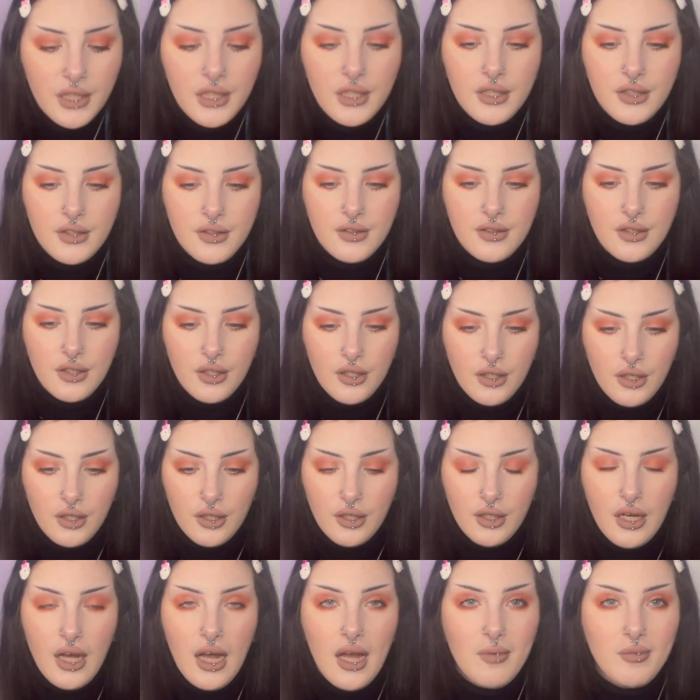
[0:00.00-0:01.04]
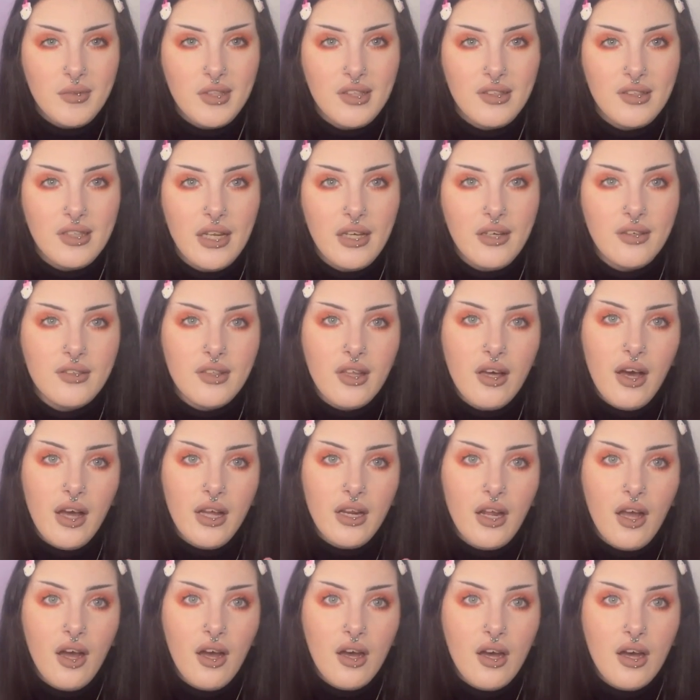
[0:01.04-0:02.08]
So hamsters' nails are
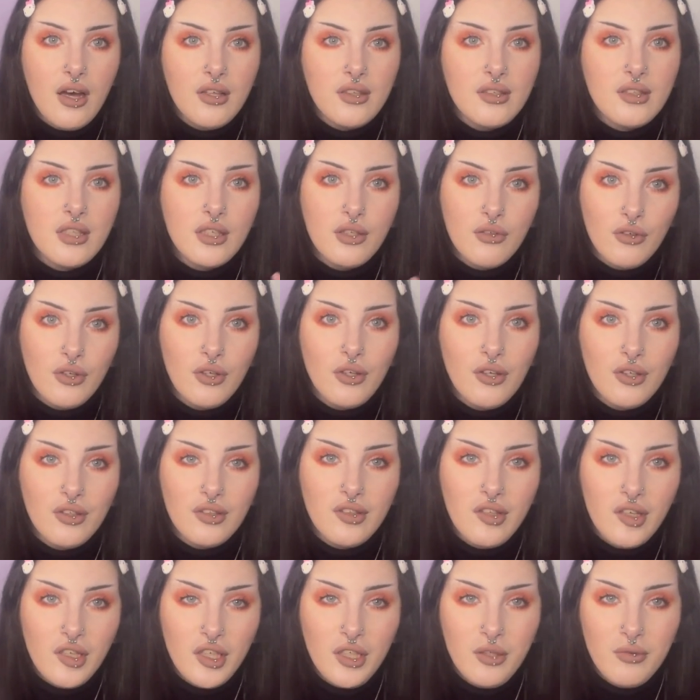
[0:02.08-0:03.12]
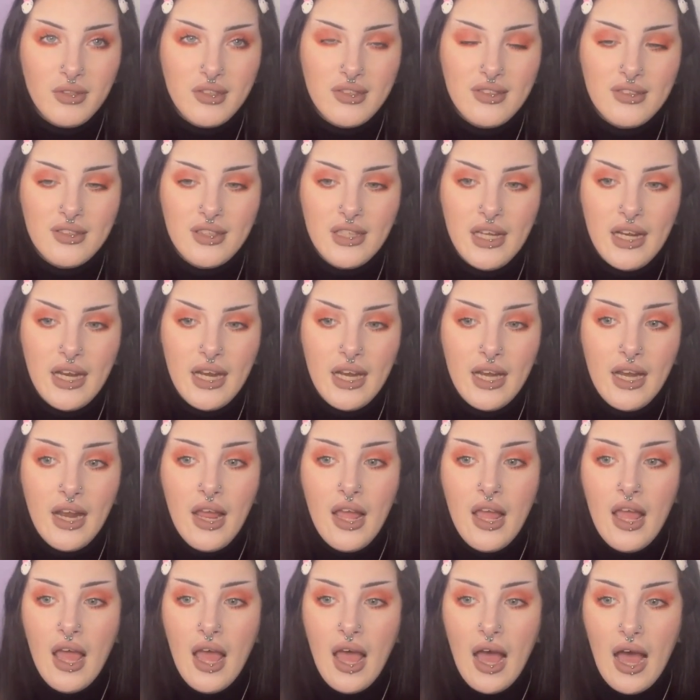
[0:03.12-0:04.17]
like ours, they grow continuously,
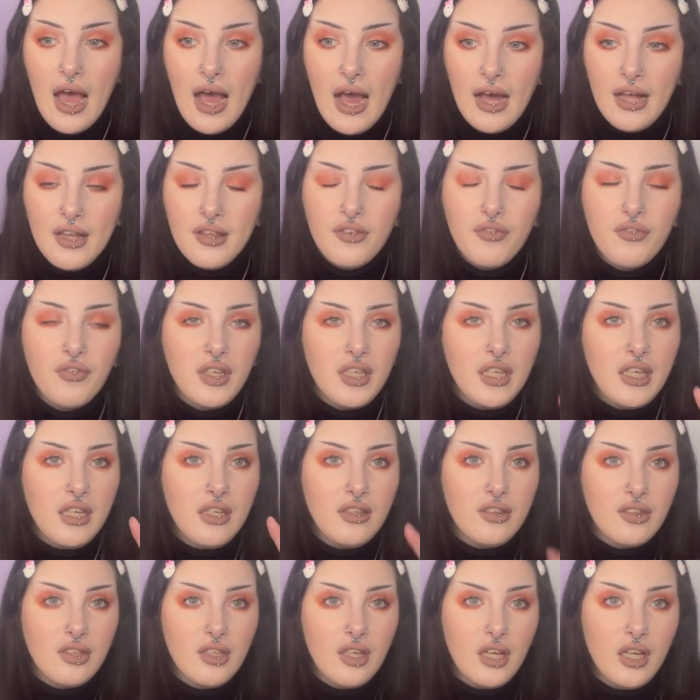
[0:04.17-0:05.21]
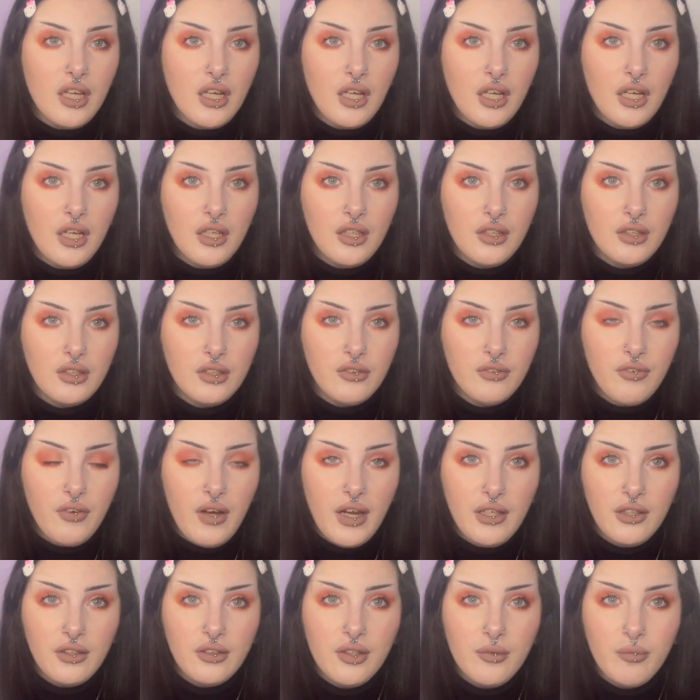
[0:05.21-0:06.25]
and we need to
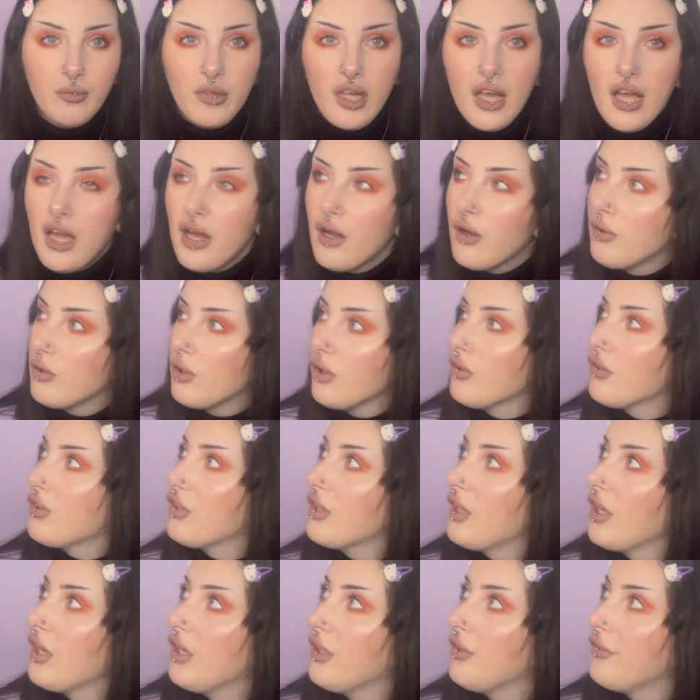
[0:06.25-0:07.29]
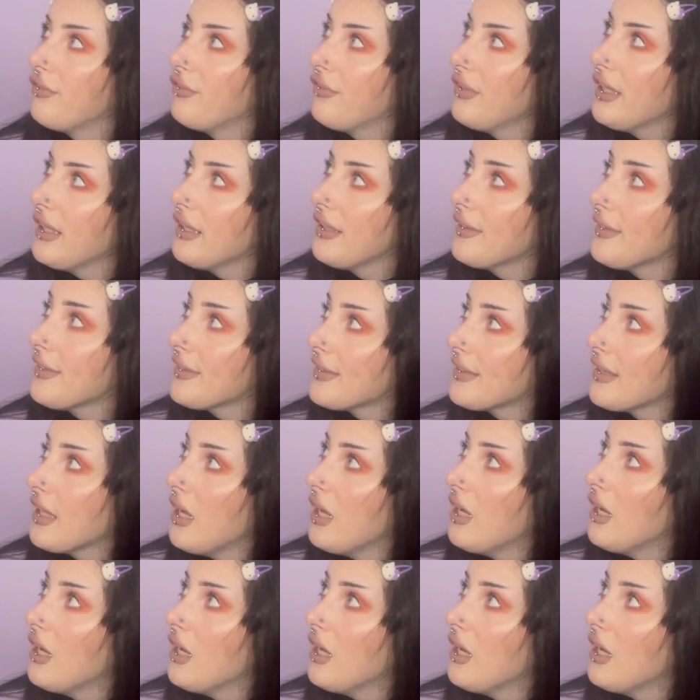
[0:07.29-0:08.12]
file them down on certain things.